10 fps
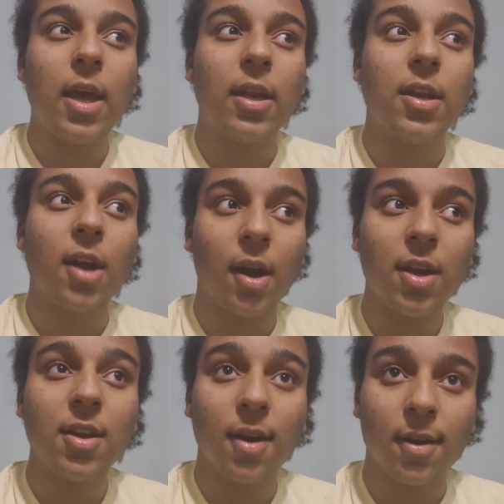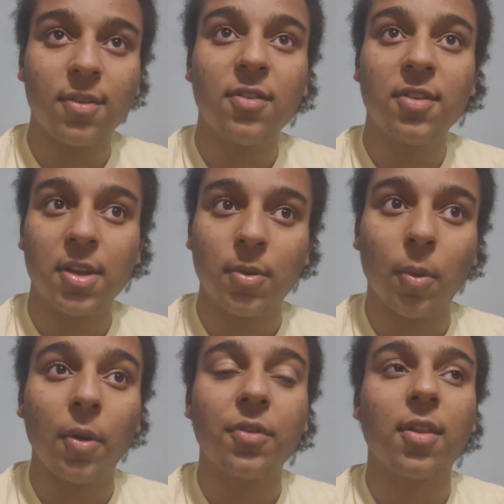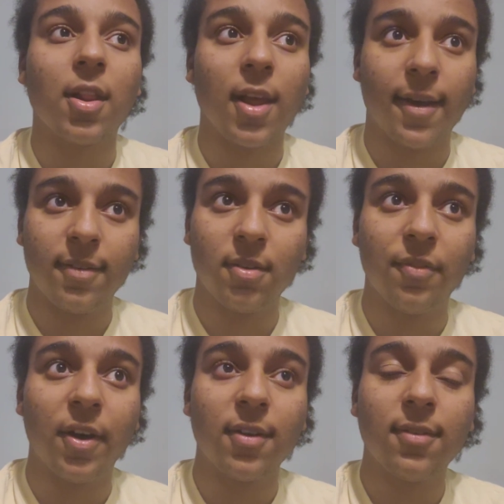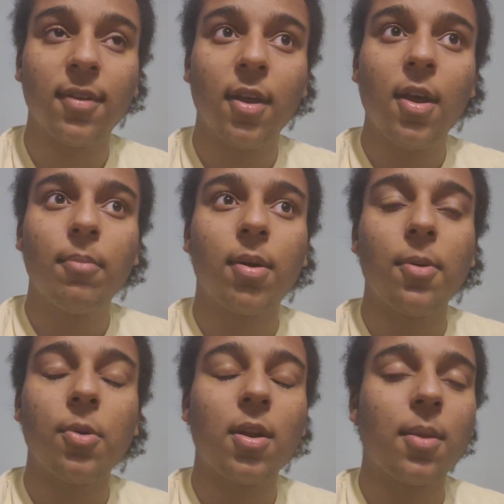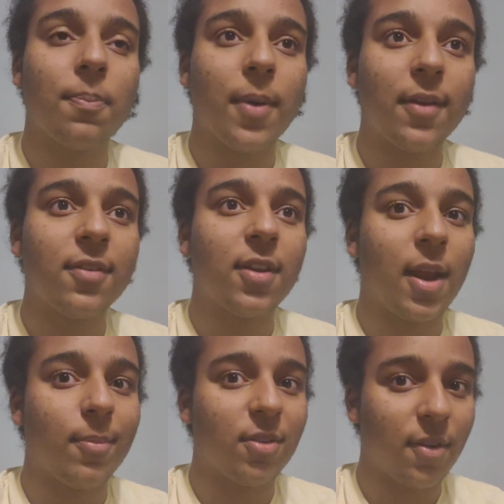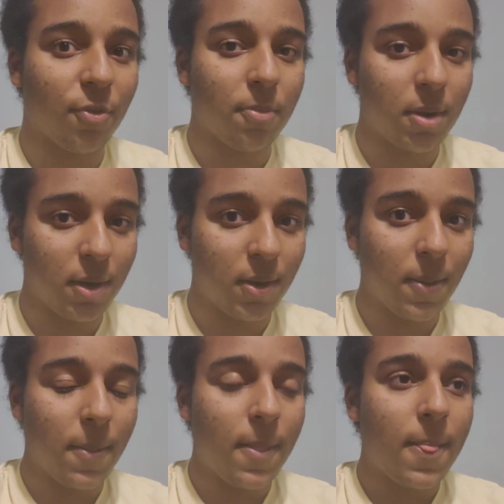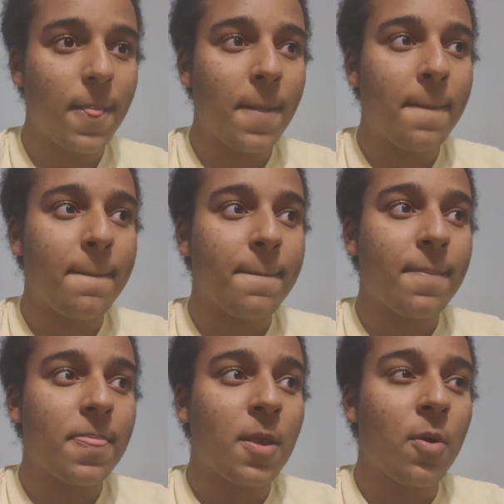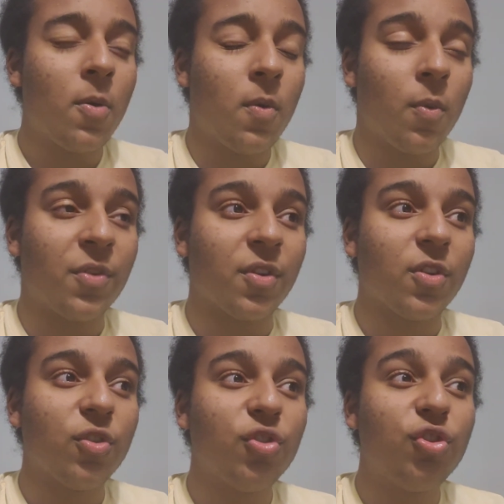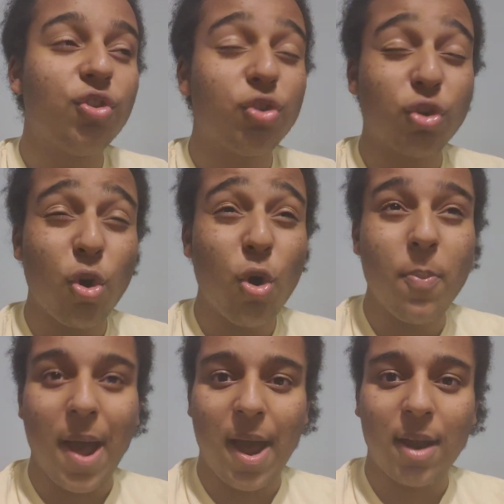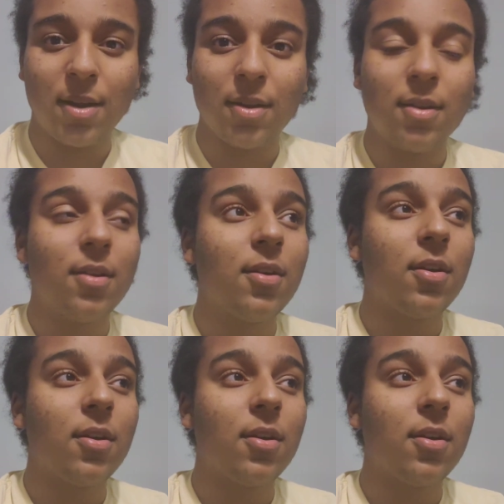And Naughty Dog's sequel to The Last of Us, probably one of the best games ever made, was so bad